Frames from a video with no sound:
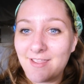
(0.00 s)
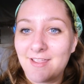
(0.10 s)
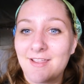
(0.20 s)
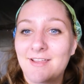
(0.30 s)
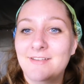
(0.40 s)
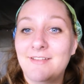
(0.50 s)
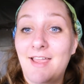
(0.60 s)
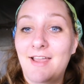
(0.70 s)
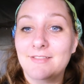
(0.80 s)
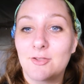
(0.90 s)
and
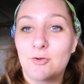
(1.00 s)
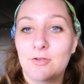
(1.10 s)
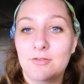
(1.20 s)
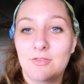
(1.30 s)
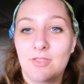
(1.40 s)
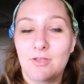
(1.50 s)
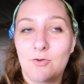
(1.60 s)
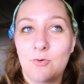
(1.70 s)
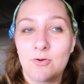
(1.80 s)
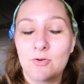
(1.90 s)
at the
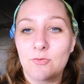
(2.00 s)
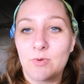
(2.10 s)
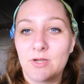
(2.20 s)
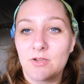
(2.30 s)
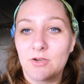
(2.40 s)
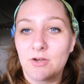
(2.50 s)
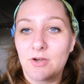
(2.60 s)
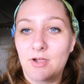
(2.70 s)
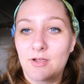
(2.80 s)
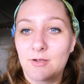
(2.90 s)
corners where you're